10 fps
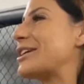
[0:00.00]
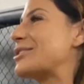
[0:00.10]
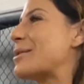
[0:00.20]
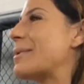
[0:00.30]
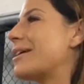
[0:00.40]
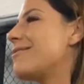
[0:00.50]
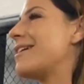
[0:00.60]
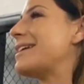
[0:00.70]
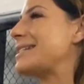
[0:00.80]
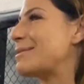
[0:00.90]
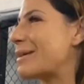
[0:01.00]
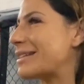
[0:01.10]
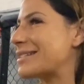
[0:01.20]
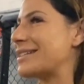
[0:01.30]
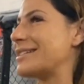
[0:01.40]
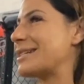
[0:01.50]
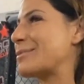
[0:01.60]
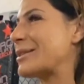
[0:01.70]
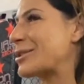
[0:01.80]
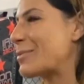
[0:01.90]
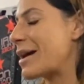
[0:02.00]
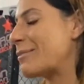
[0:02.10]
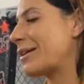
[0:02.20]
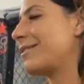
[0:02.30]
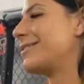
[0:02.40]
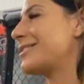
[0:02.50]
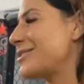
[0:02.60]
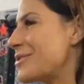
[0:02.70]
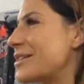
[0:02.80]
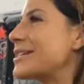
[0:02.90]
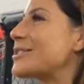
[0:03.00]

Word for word: So I'm like, oh, 18 months, and then six months go by. I'm like, oh, two years.